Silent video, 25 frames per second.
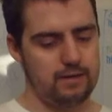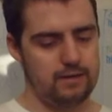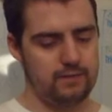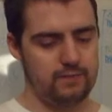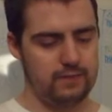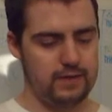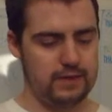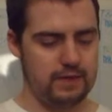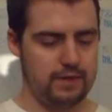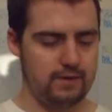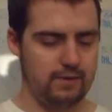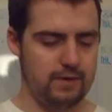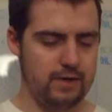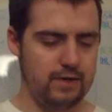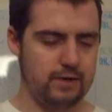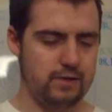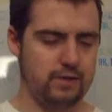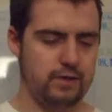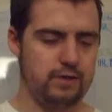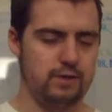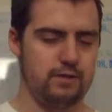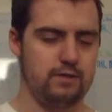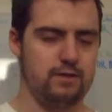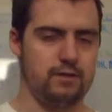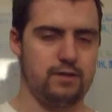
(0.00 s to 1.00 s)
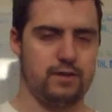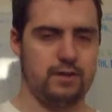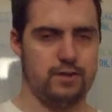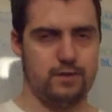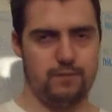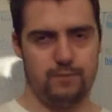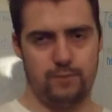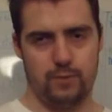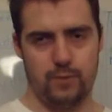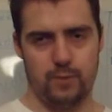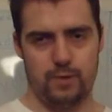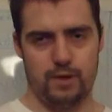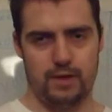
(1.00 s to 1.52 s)
configuration, so
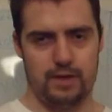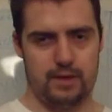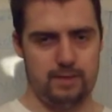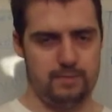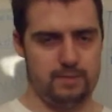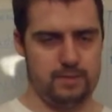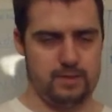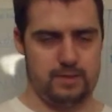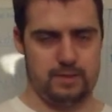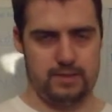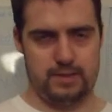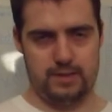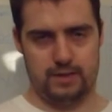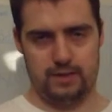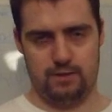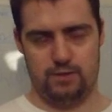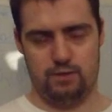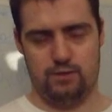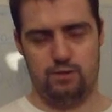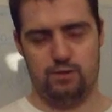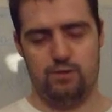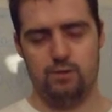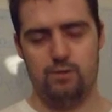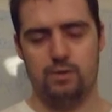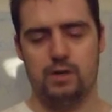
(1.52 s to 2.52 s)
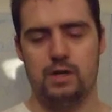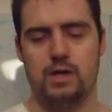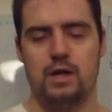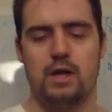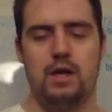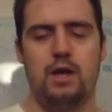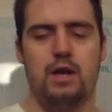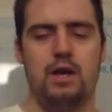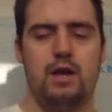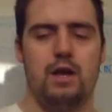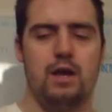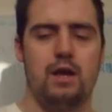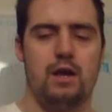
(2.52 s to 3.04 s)
4 DIMMs instead of 2.
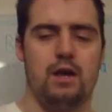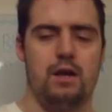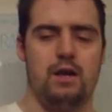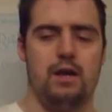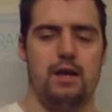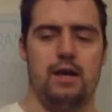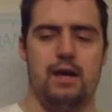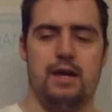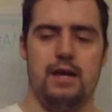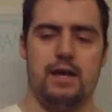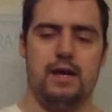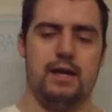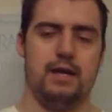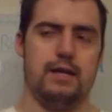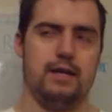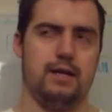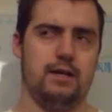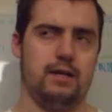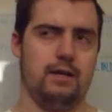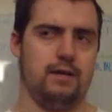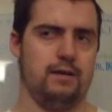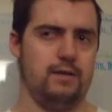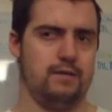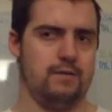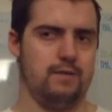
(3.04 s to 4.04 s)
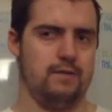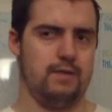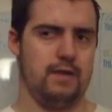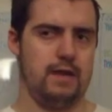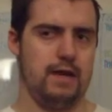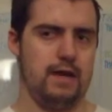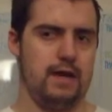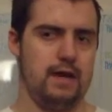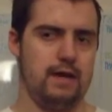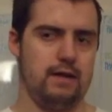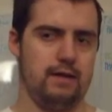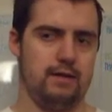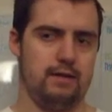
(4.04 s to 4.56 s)
And
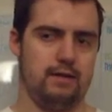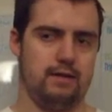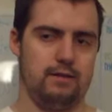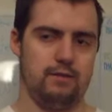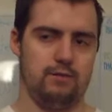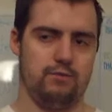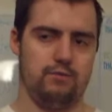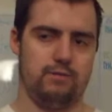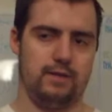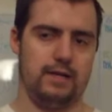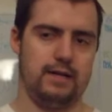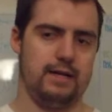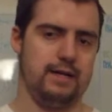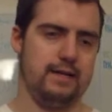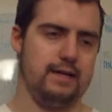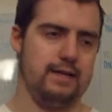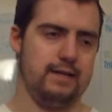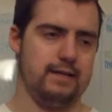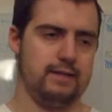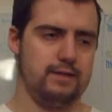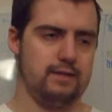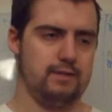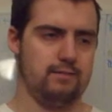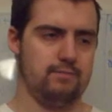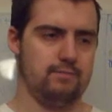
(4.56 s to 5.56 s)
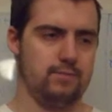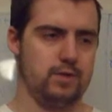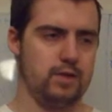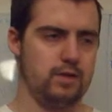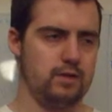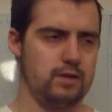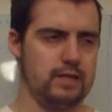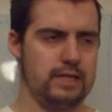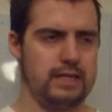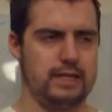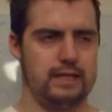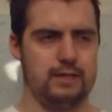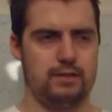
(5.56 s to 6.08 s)
that is rated at
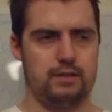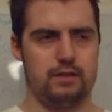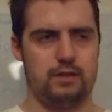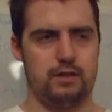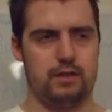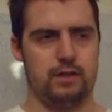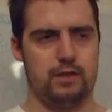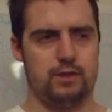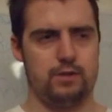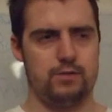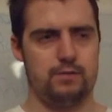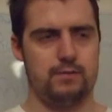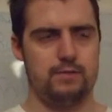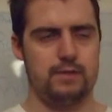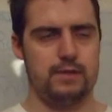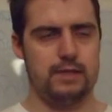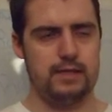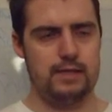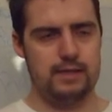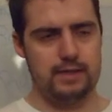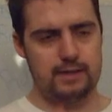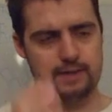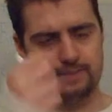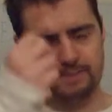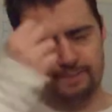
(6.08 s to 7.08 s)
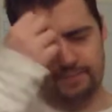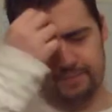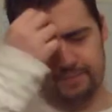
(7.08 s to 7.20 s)
1333.